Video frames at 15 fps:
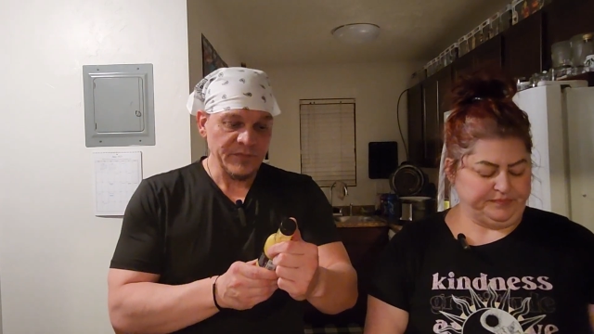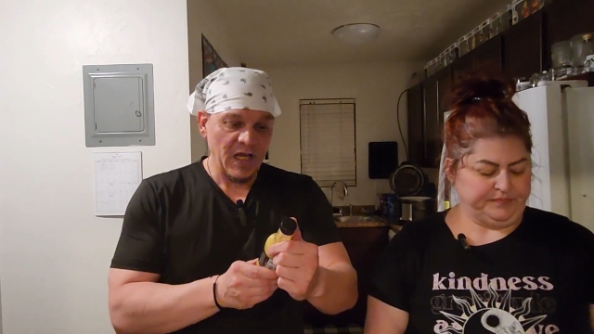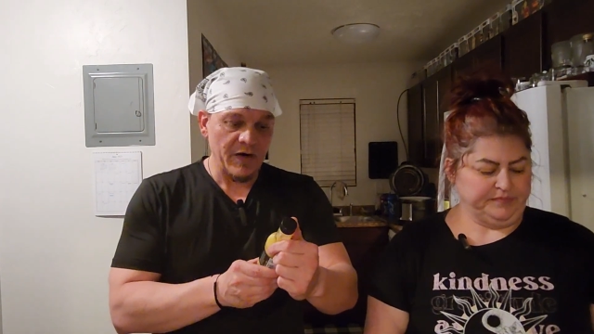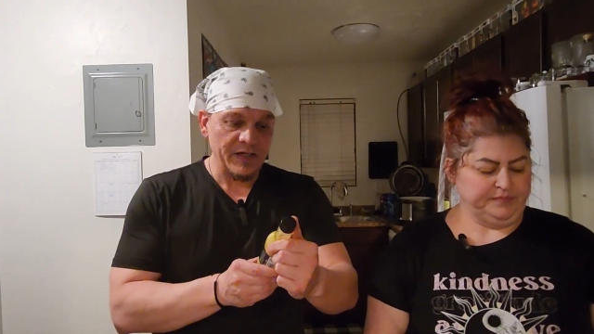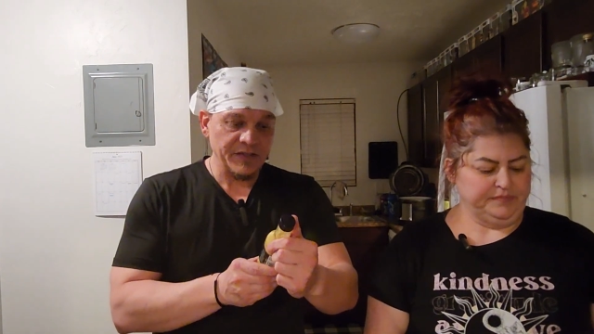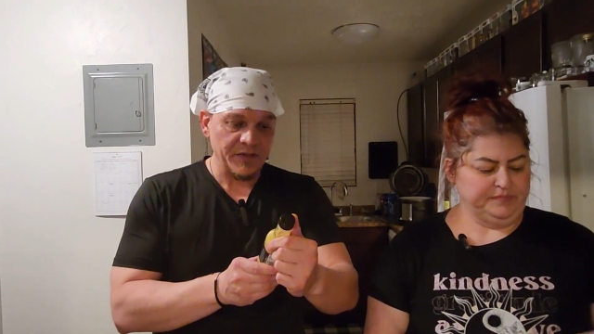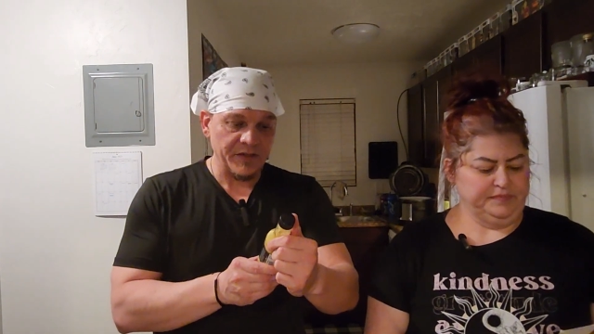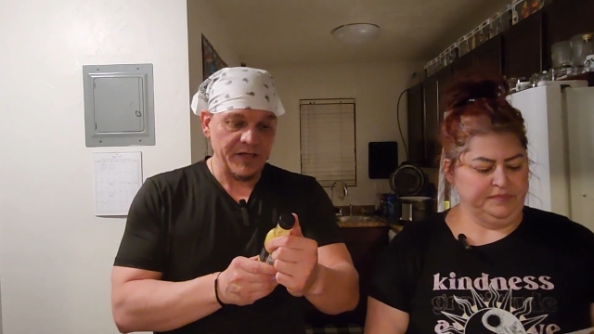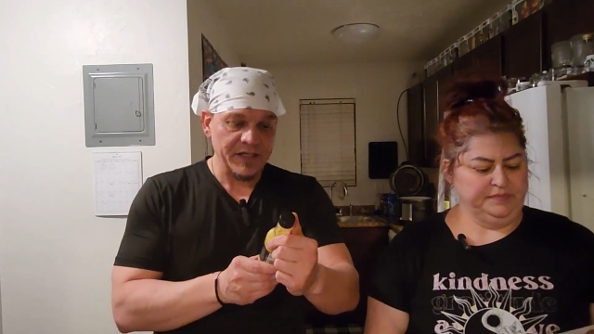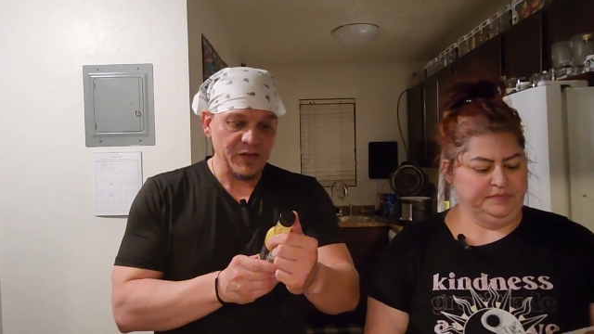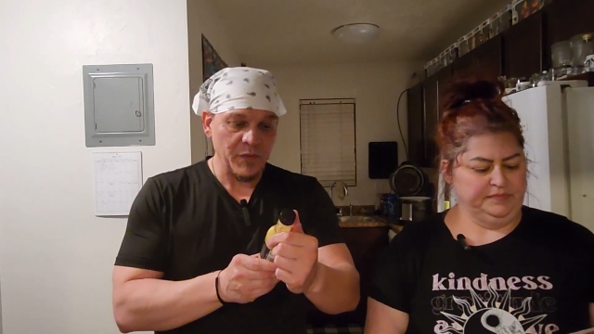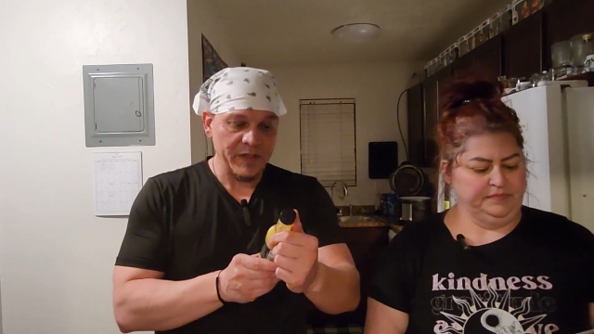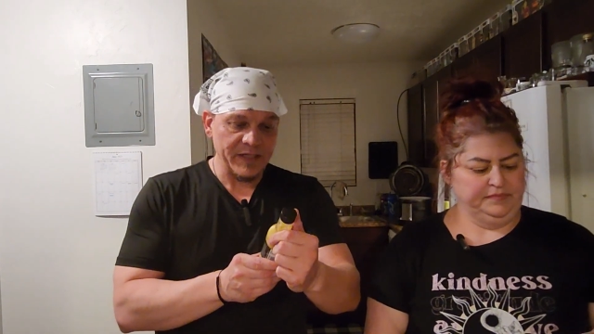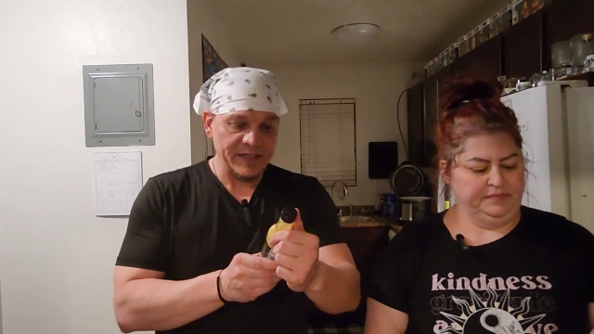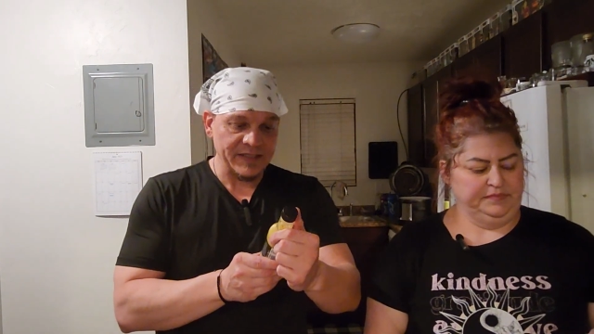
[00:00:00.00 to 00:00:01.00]
Speaker 1: All right, so the next
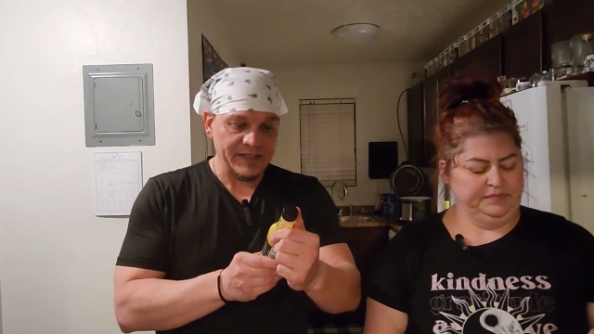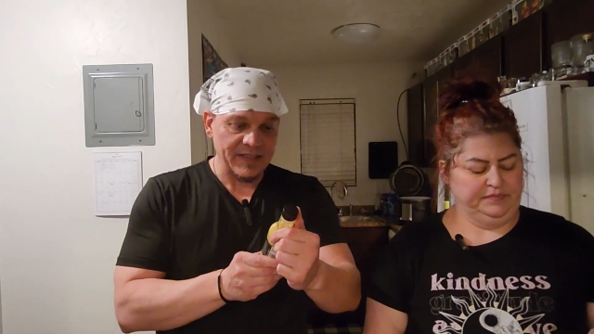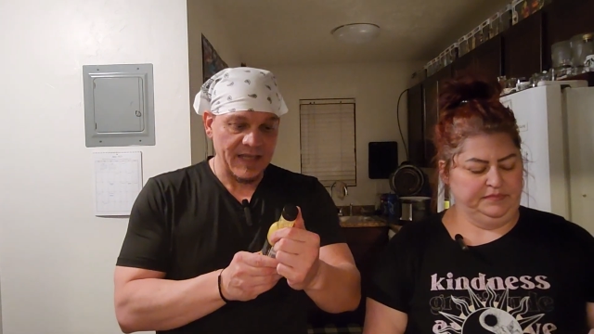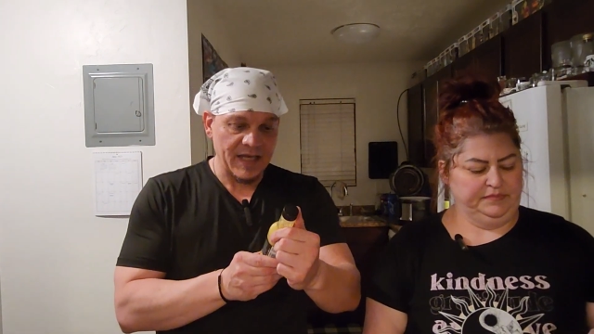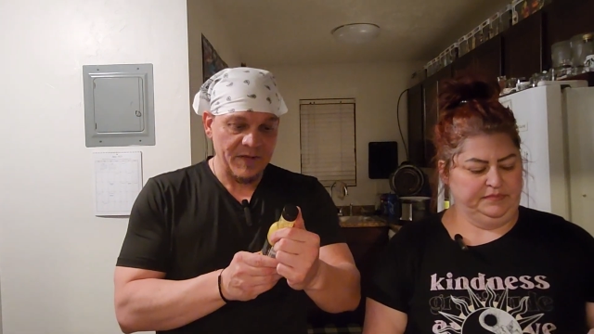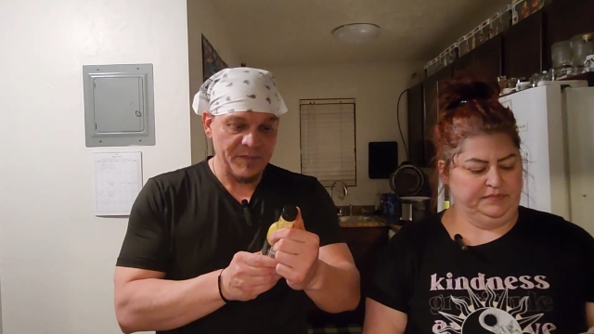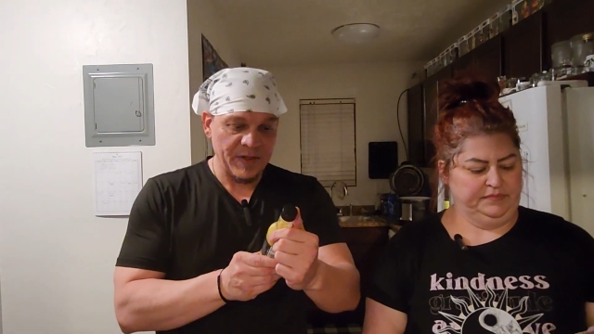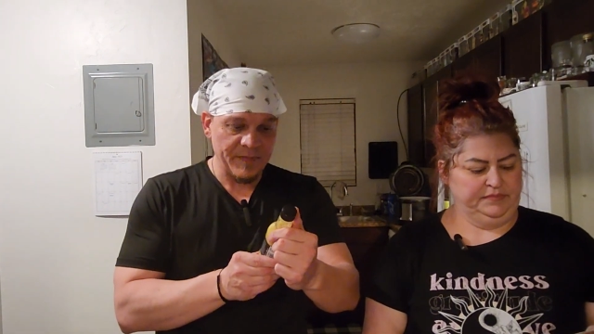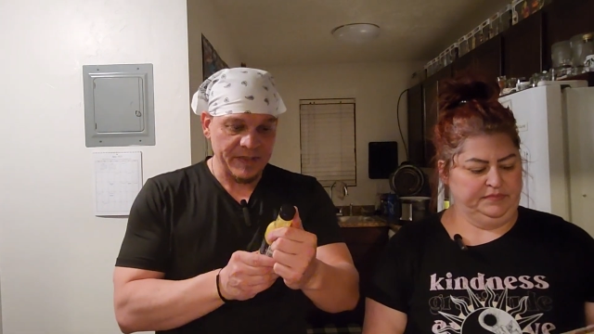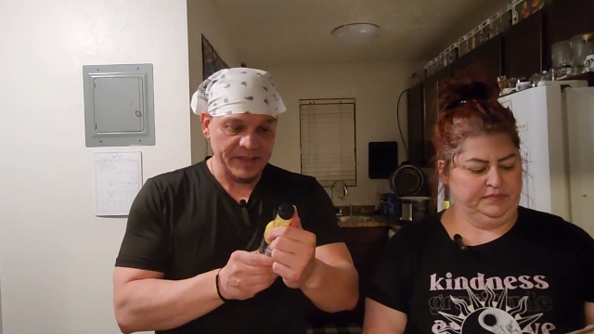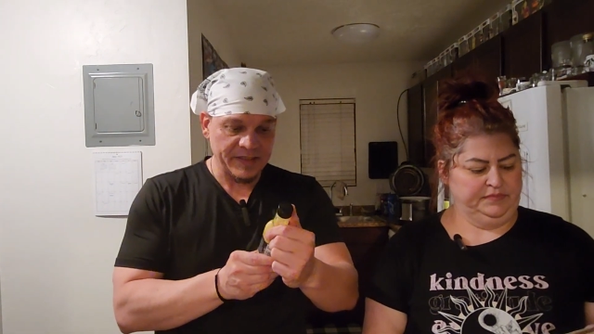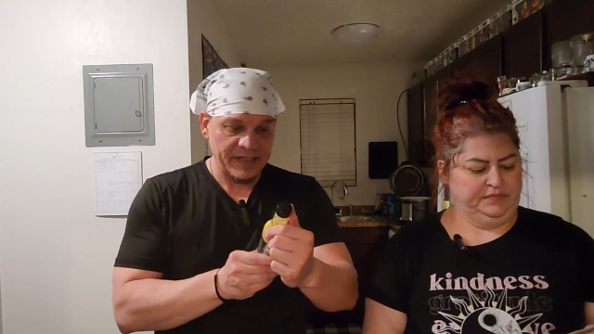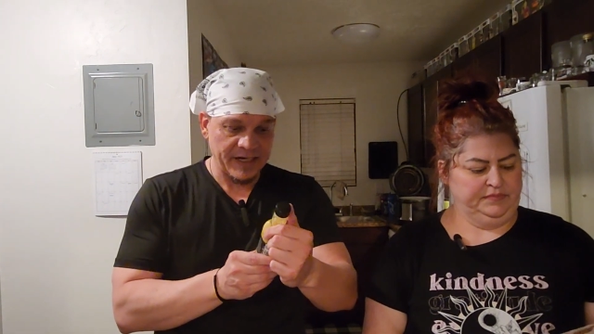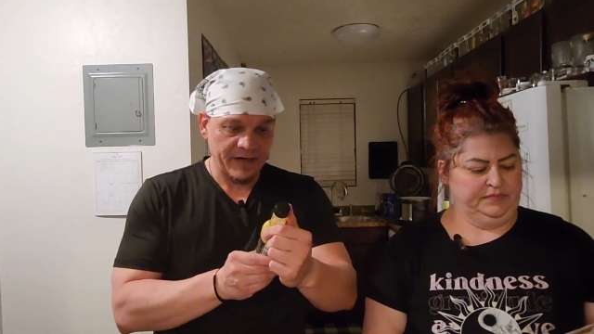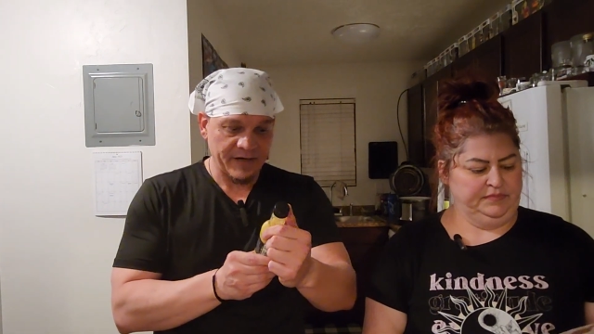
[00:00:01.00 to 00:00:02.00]
one is La
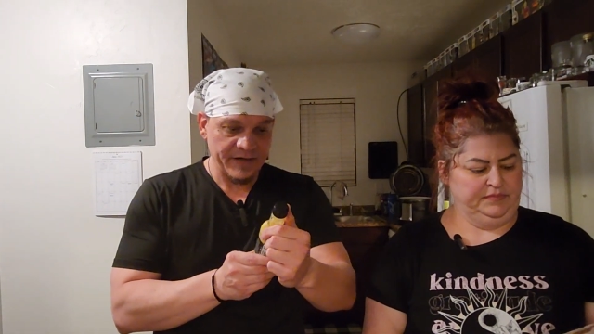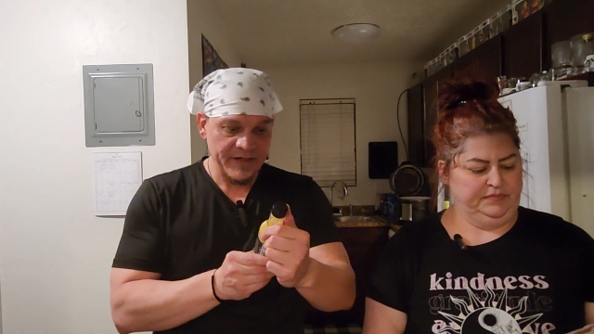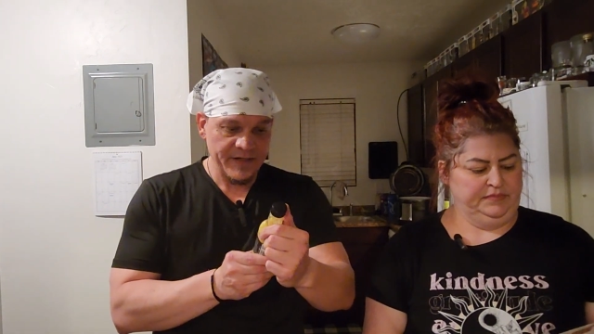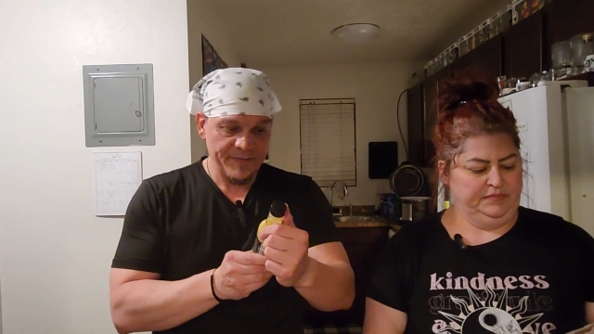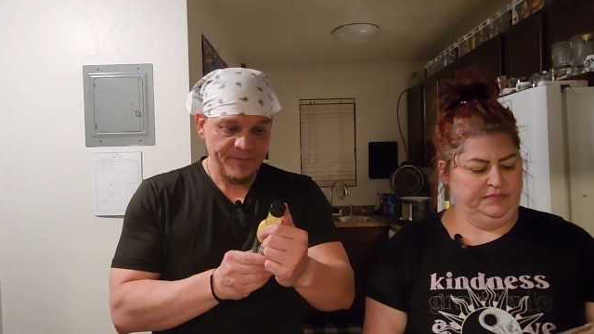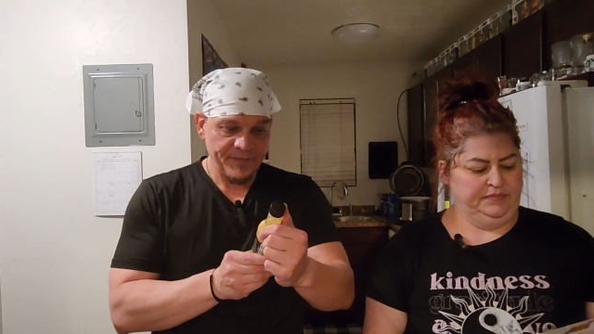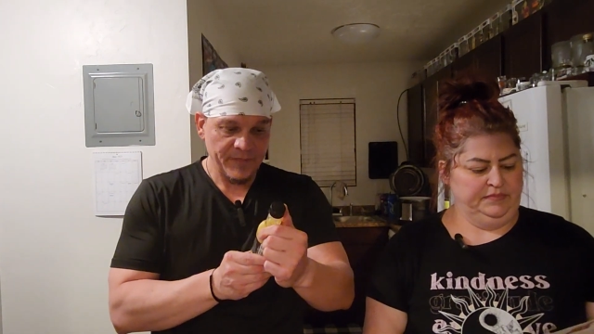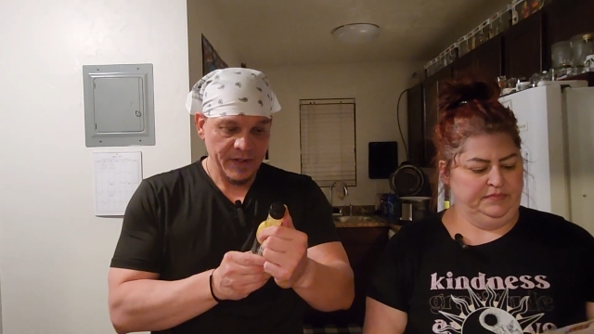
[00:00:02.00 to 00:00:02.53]
Pimenteri.